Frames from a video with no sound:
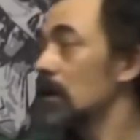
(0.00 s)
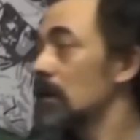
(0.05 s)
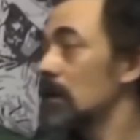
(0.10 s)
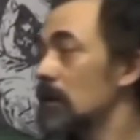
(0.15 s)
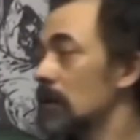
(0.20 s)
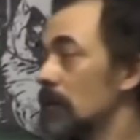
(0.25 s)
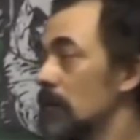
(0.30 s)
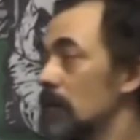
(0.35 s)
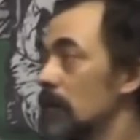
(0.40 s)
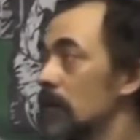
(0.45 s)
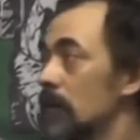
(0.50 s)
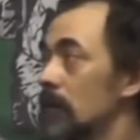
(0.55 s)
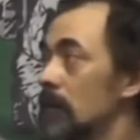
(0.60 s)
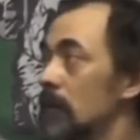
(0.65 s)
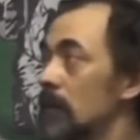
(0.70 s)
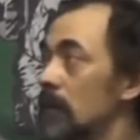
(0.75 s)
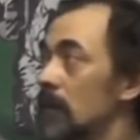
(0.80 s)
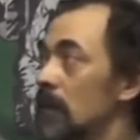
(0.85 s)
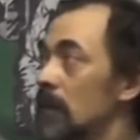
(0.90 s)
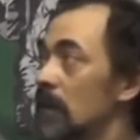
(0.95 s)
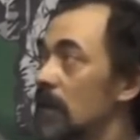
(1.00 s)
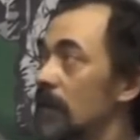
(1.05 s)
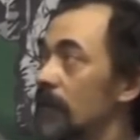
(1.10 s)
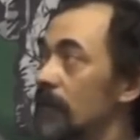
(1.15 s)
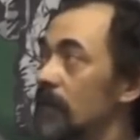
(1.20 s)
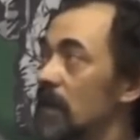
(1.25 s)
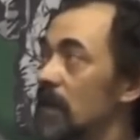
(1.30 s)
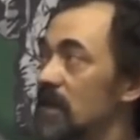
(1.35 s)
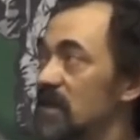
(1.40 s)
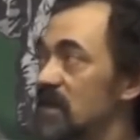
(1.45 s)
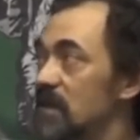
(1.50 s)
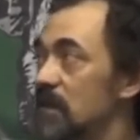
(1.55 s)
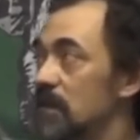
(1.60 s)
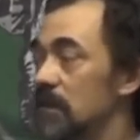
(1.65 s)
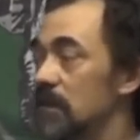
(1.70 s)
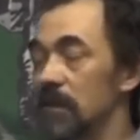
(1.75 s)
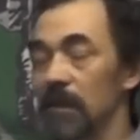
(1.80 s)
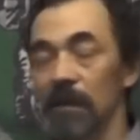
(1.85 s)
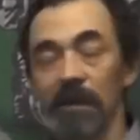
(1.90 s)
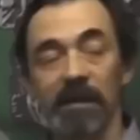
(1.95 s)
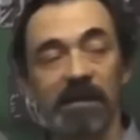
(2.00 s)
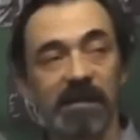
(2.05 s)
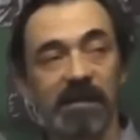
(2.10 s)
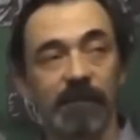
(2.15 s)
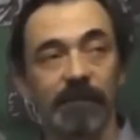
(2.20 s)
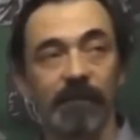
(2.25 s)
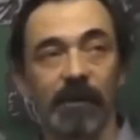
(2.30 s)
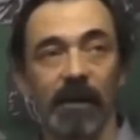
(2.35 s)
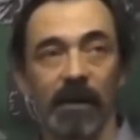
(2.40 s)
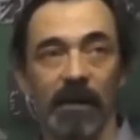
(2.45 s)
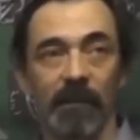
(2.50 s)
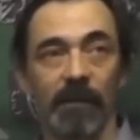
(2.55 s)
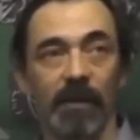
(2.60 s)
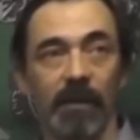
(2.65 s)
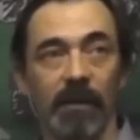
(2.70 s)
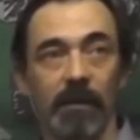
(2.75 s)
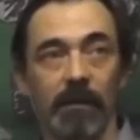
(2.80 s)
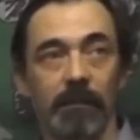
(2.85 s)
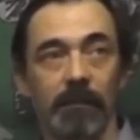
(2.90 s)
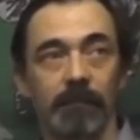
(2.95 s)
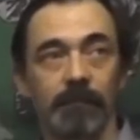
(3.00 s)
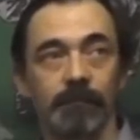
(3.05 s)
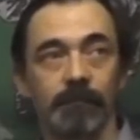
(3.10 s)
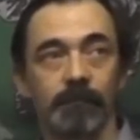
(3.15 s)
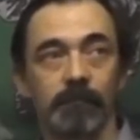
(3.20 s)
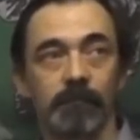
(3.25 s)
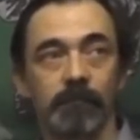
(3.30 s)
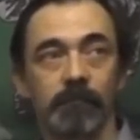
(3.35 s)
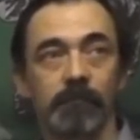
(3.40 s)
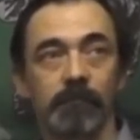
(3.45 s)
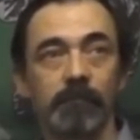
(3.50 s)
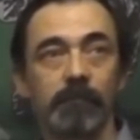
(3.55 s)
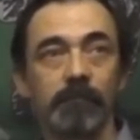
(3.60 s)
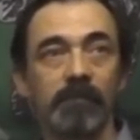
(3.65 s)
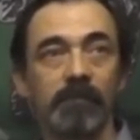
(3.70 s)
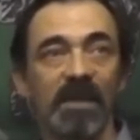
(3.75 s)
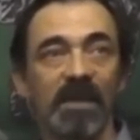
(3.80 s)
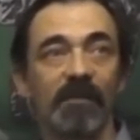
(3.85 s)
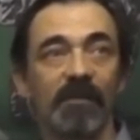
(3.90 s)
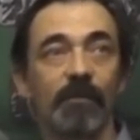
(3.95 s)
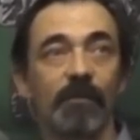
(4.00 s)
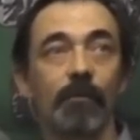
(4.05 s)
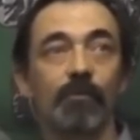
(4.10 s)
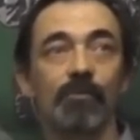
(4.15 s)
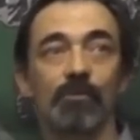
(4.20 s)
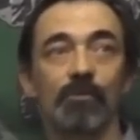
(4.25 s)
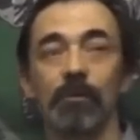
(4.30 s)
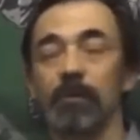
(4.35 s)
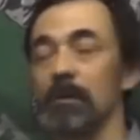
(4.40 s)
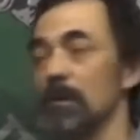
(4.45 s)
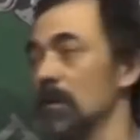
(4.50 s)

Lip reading: So, what is the problem for an army